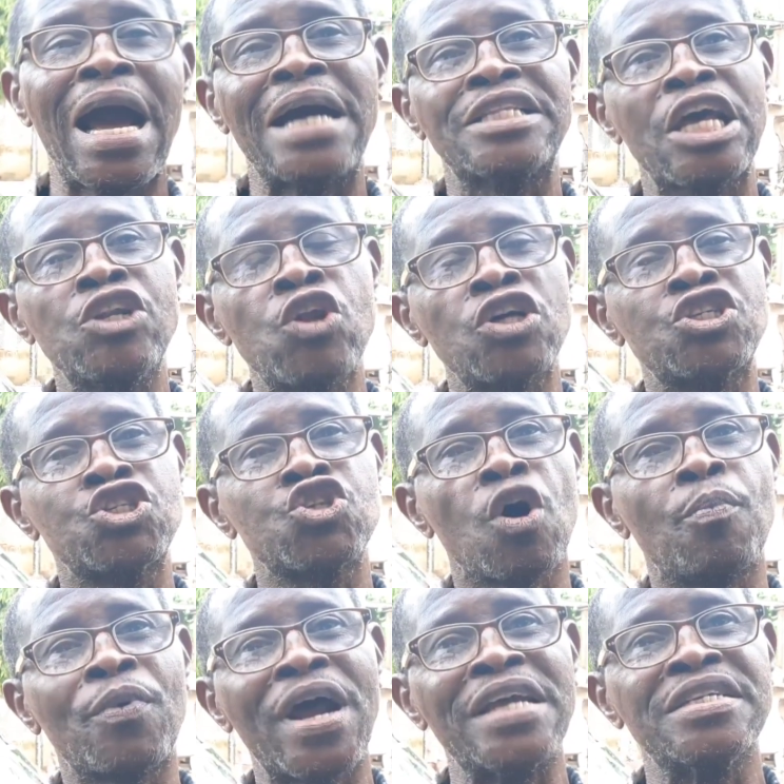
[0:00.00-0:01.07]
Are they not
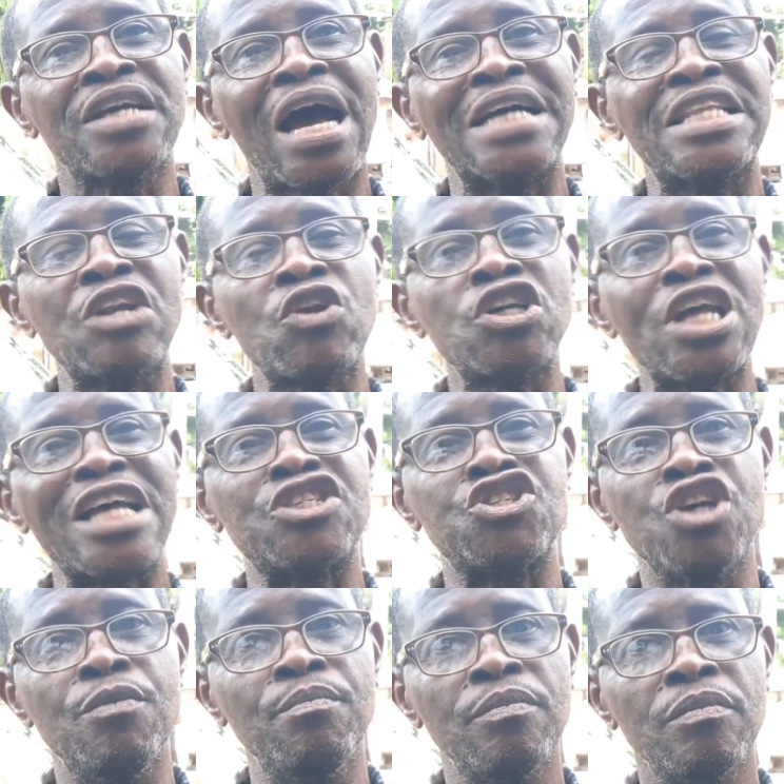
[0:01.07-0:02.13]
surprised? Are they not
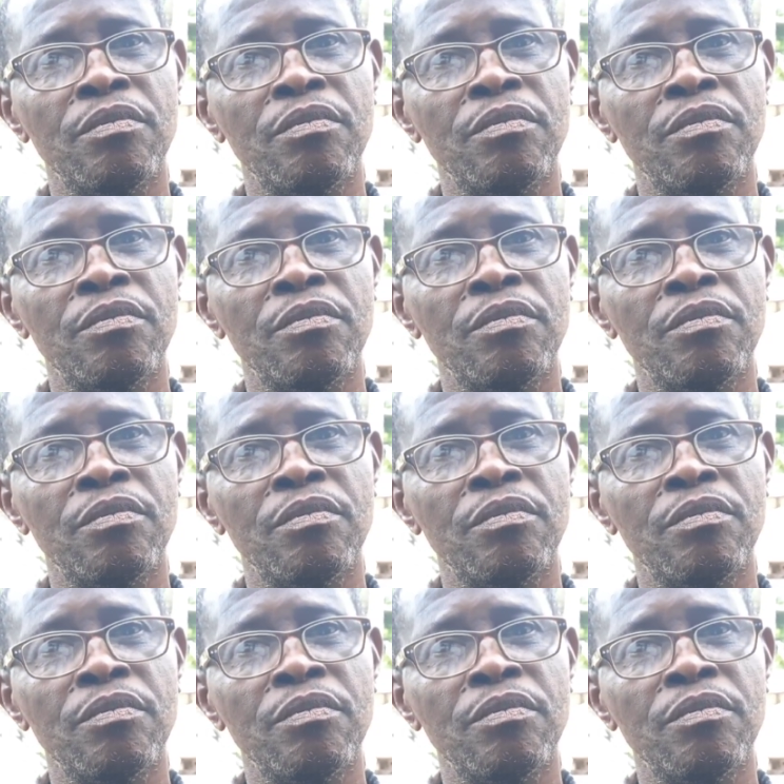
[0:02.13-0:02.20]
ashamed?